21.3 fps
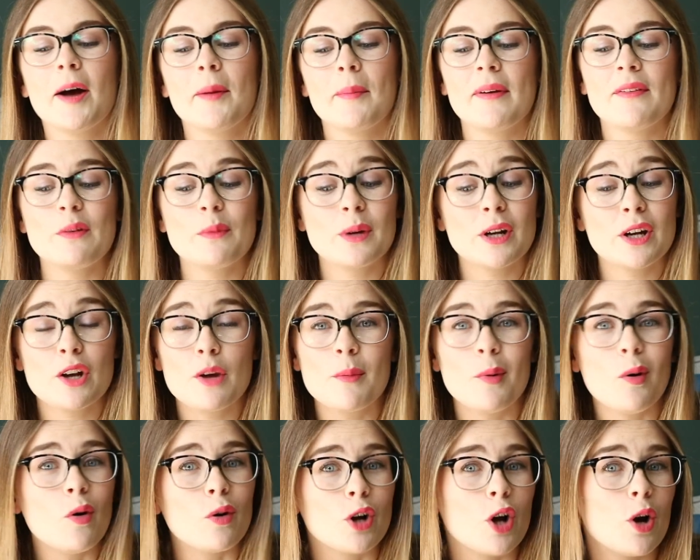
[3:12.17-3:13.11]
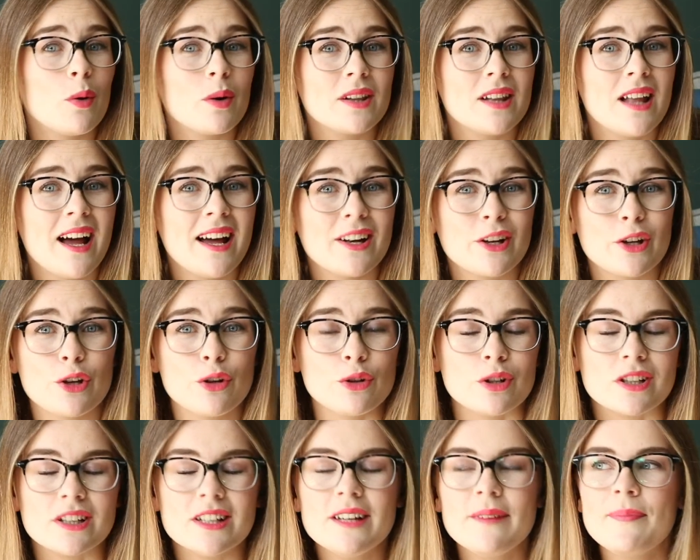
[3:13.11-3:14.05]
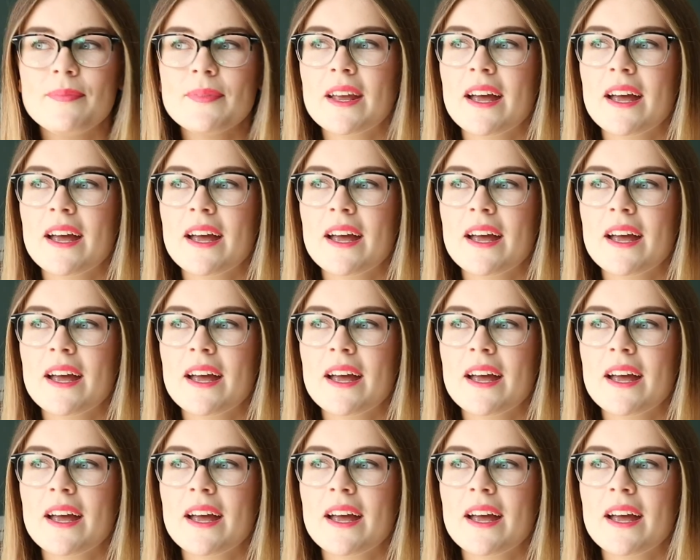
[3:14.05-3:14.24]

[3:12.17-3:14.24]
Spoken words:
If you want to know more, go online and Google it.